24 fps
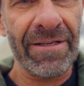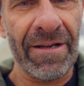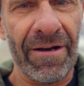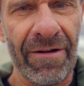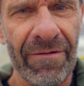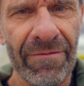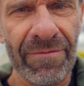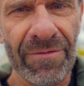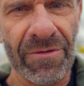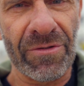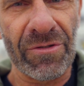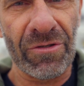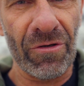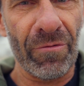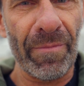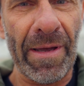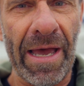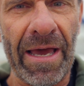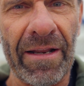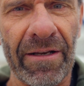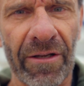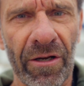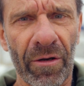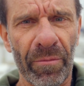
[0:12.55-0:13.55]
you know, zoom
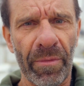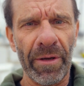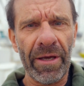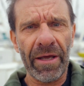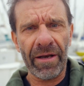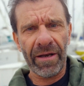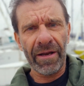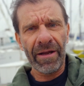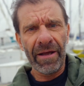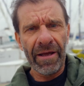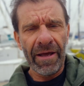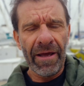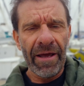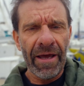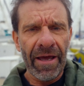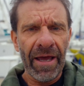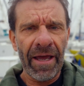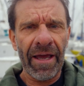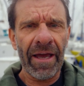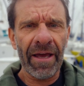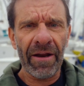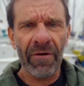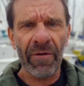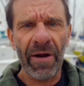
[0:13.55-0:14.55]
out a little bit.
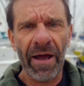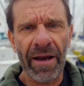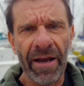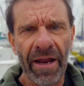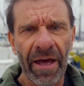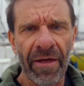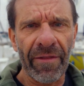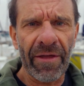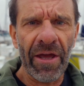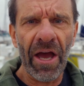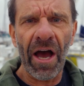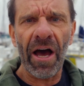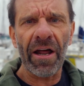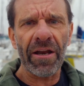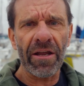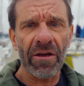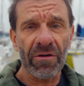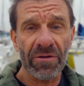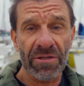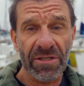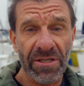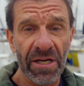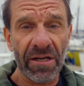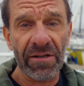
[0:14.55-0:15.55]
And right now the
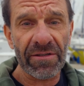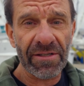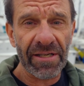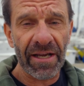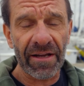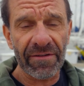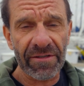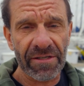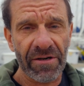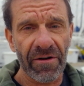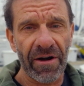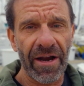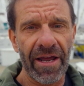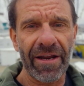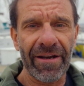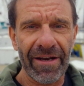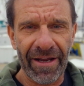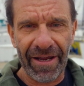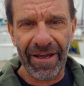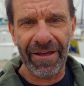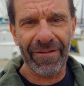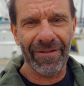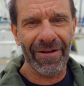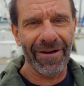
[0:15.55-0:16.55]
audio still sounds great
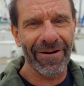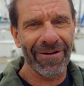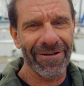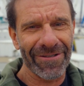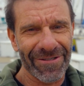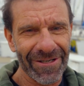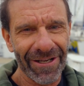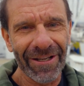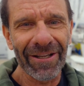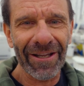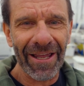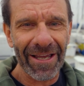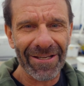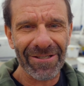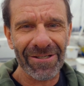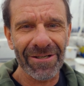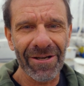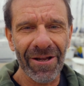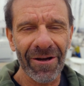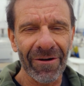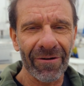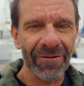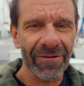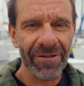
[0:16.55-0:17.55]
and there's less
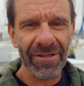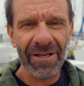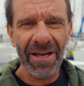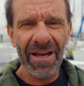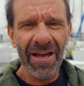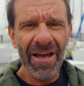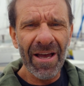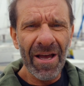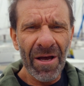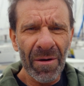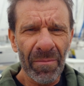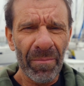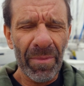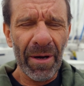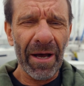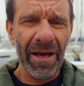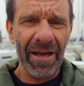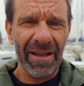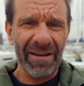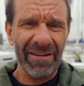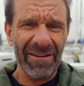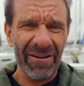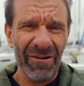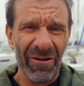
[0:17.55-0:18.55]
nose.
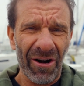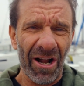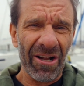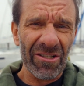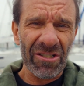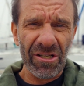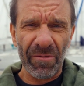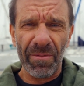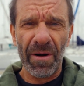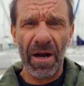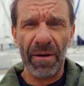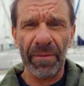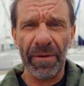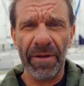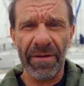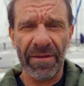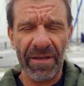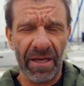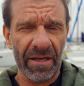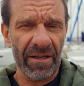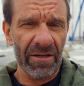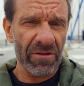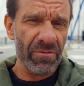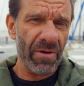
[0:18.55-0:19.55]
But you're also probably
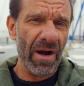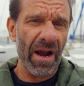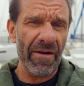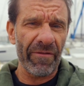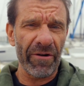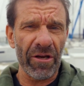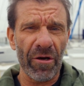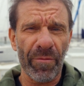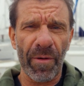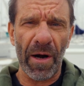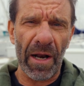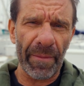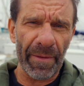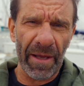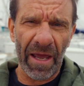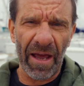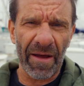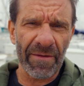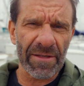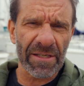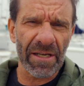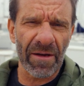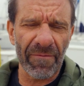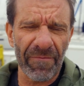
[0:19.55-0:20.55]
thinking, Trevor, you probably
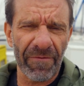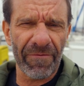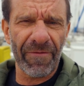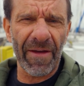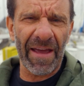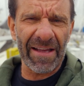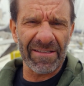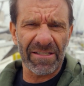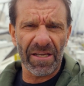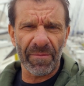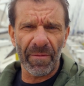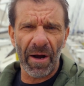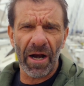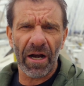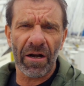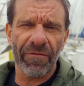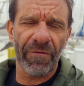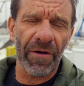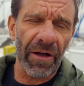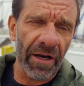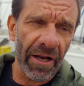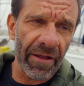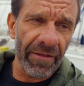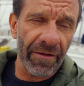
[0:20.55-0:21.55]
have some fancy
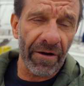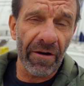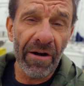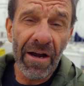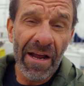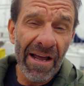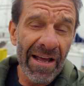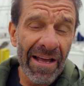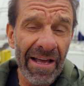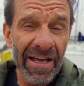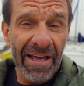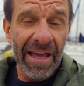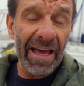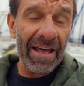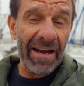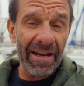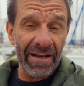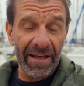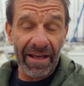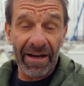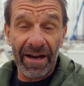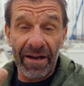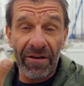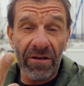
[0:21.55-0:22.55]
microphone in there.
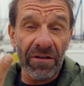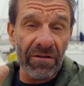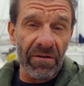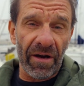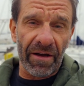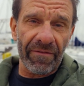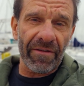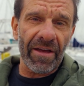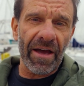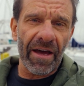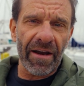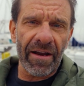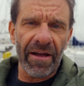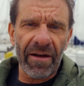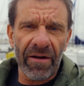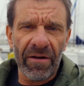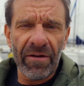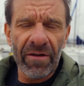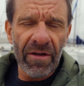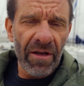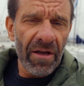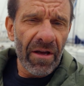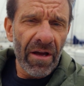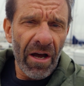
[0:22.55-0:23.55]
And I do, I've got
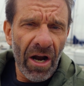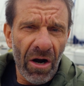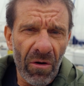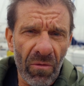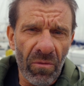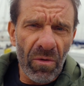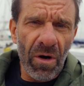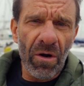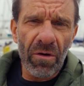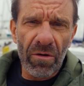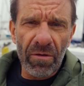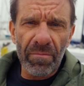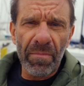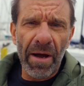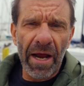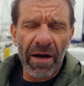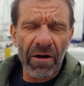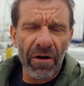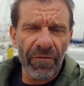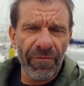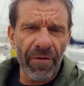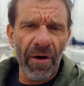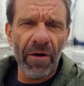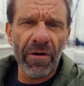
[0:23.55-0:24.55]
a Rode
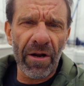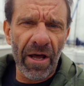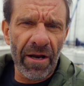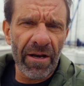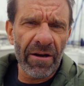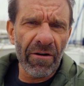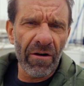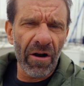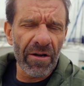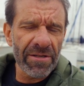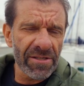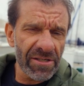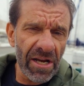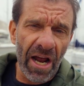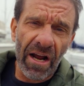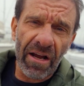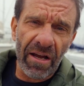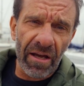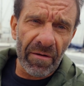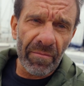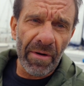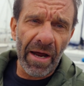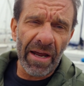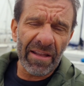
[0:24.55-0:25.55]
microphone on here, a
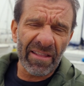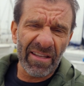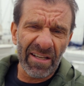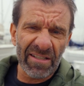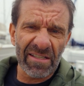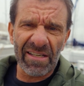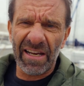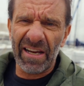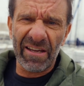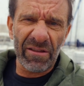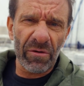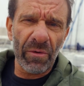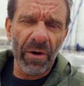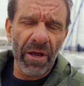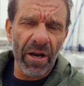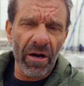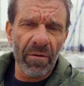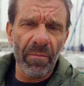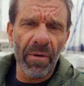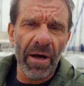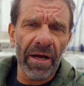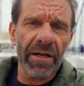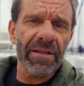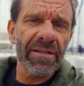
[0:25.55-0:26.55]
shotgun mic that's like
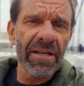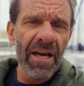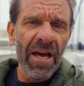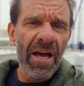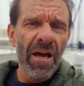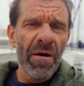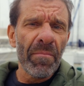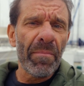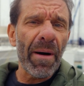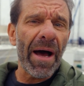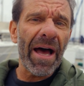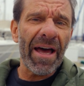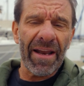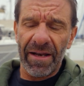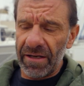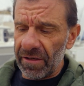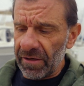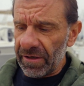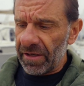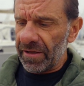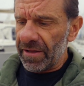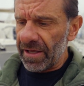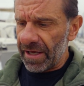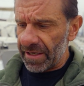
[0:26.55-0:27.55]
300 bucks. But
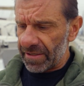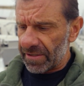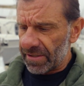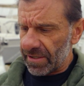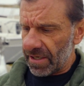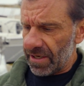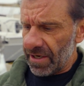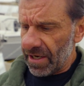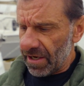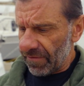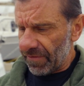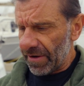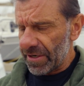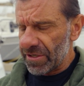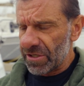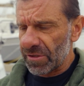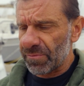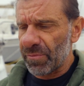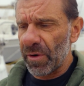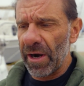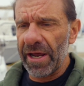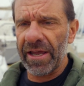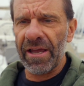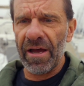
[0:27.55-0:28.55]
look at this, if I
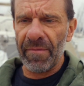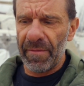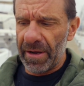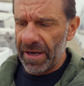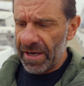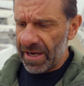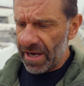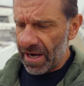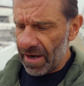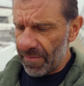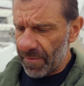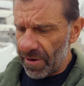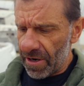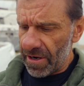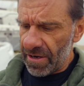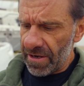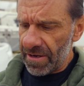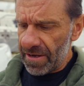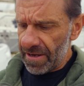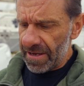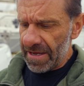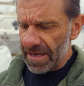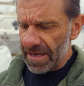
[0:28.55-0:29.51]
just break up my camera